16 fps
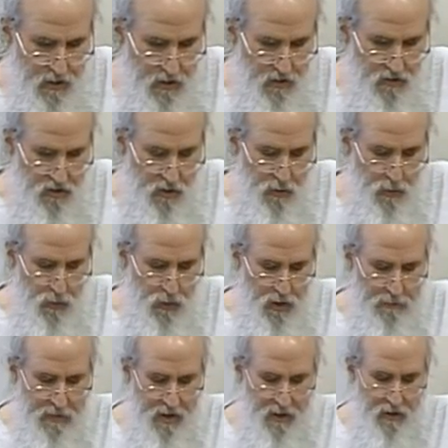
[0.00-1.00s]
So, what
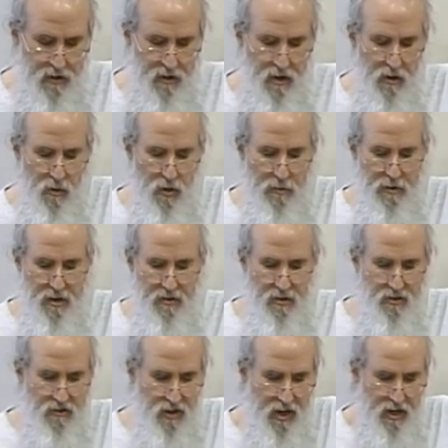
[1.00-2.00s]
about what about
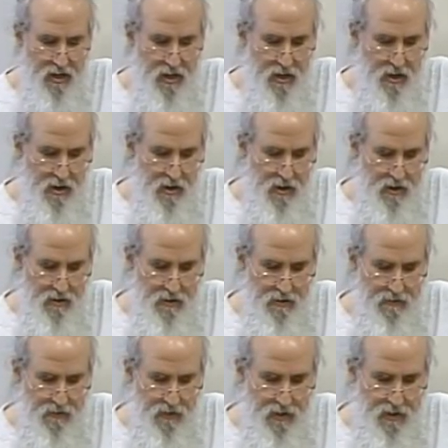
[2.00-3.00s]
this idea
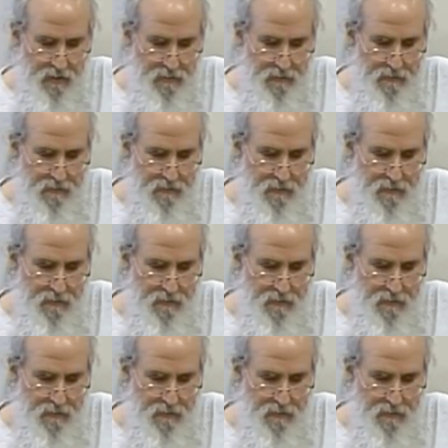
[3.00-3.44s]
of um,